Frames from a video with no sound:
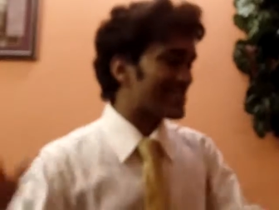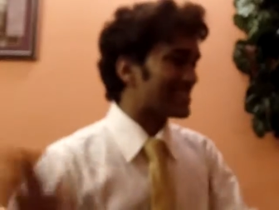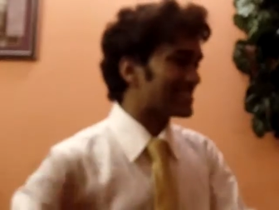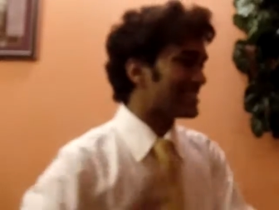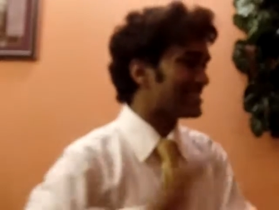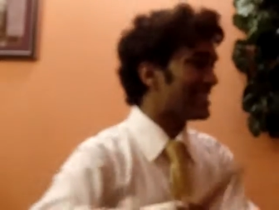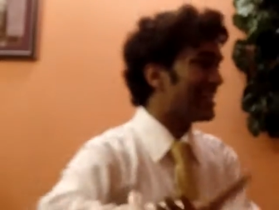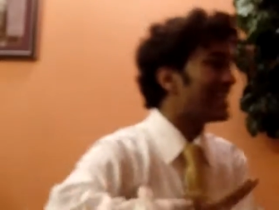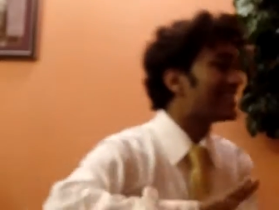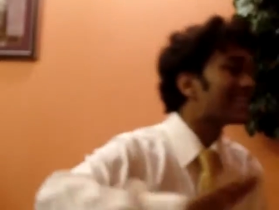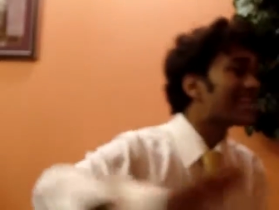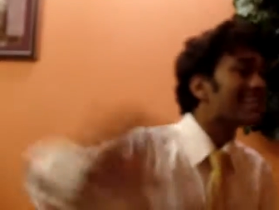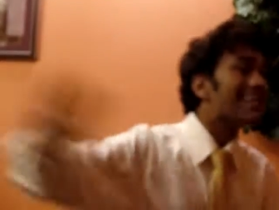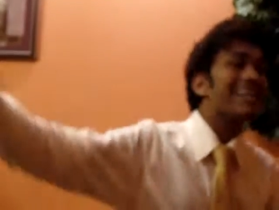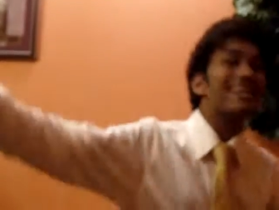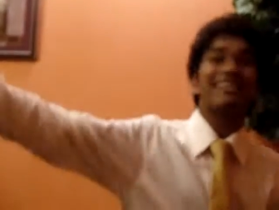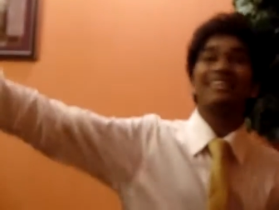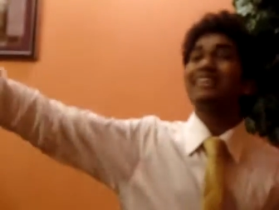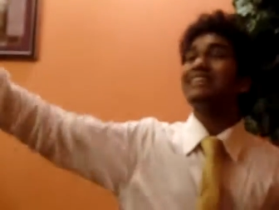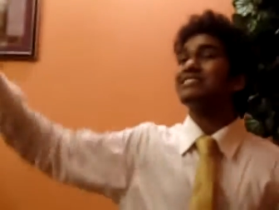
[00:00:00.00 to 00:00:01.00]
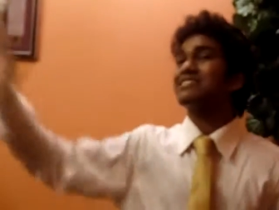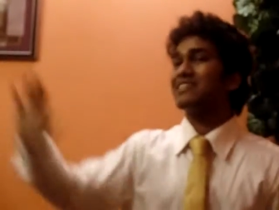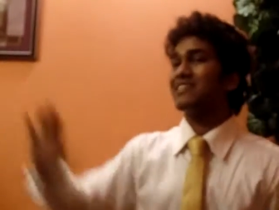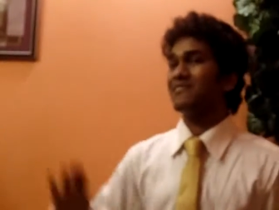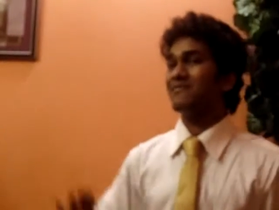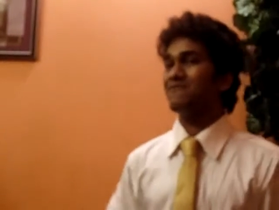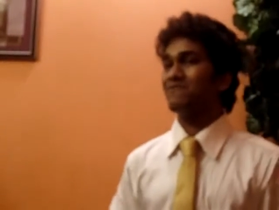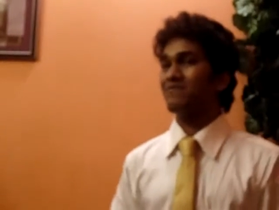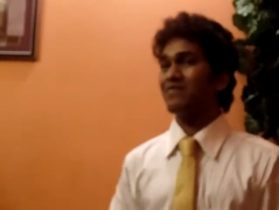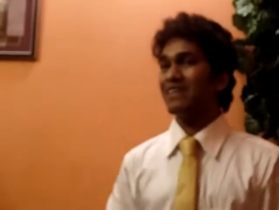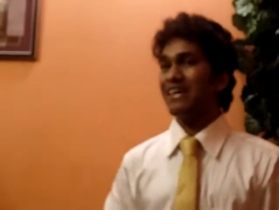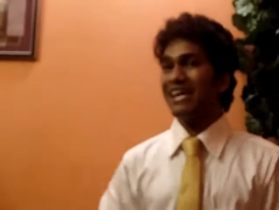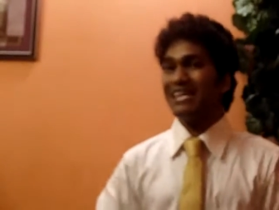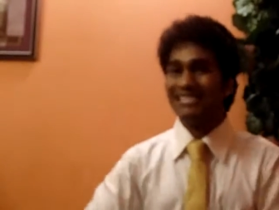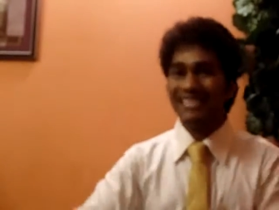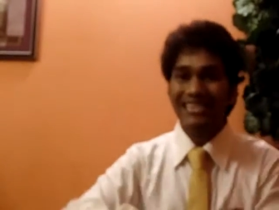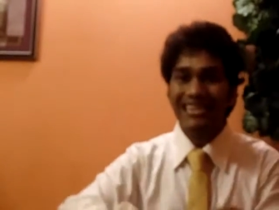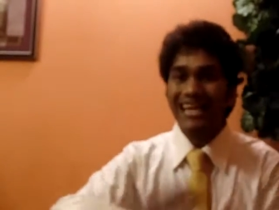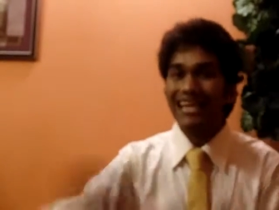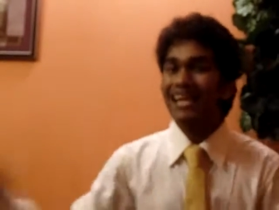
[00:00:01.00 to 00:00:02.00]
rest, it's eternal rest.
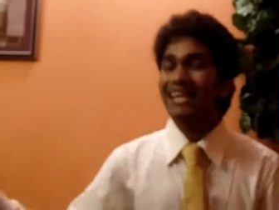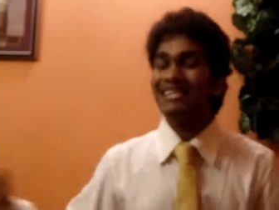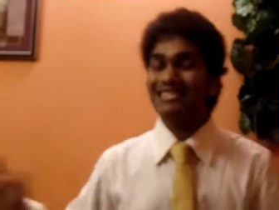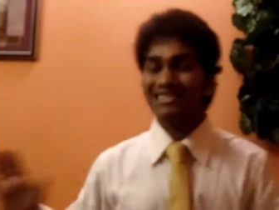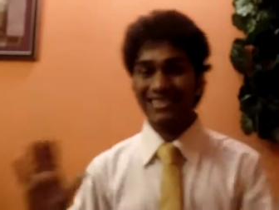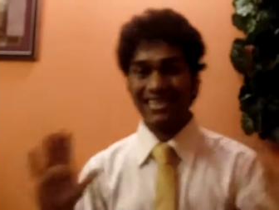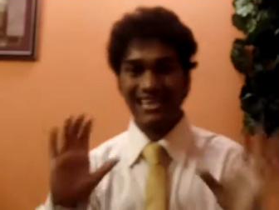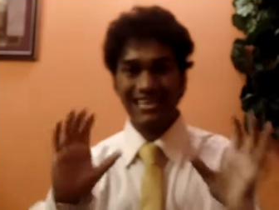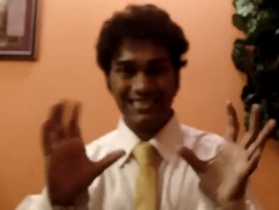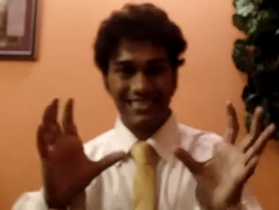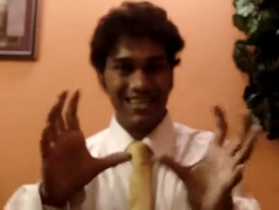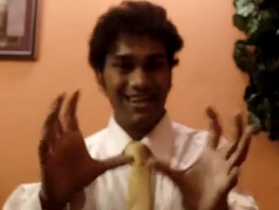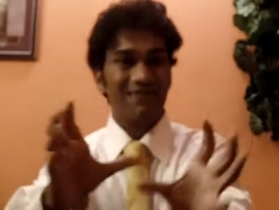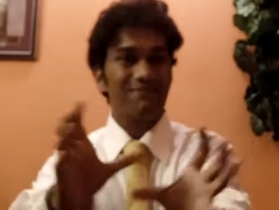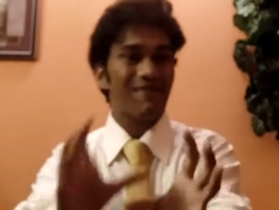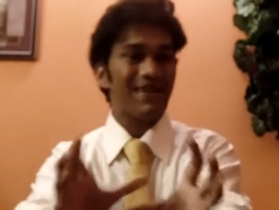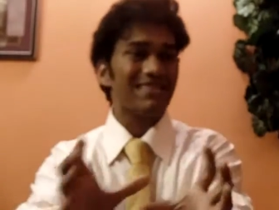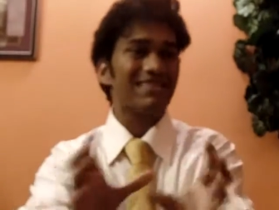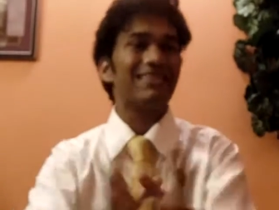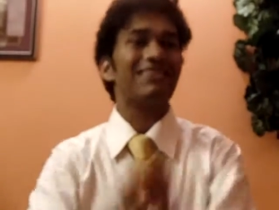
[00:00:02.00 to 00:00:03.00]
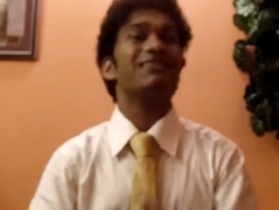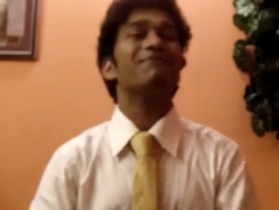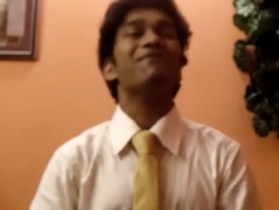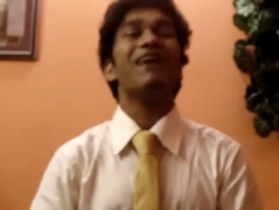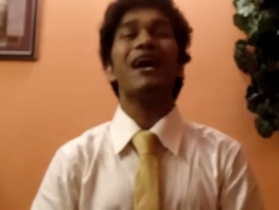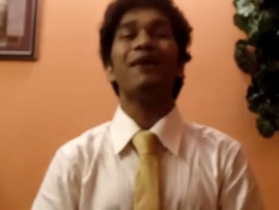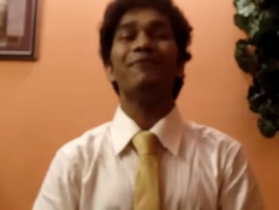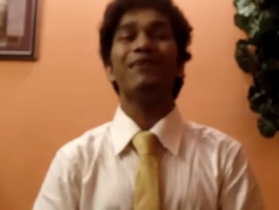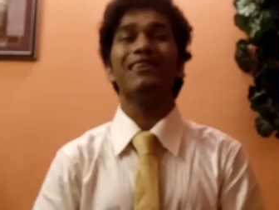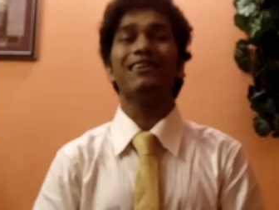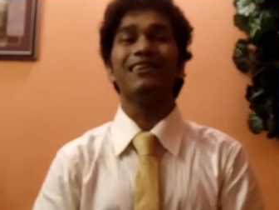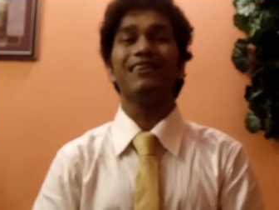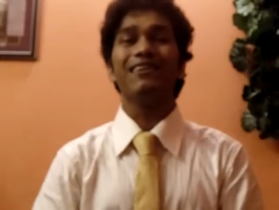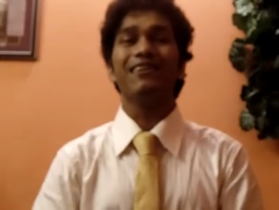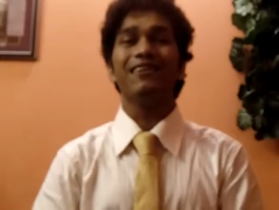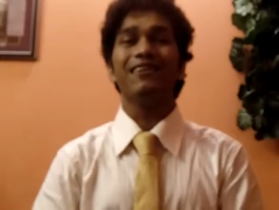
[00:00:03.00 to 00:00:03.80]
It's eternal, it's not mentioned in the Bible.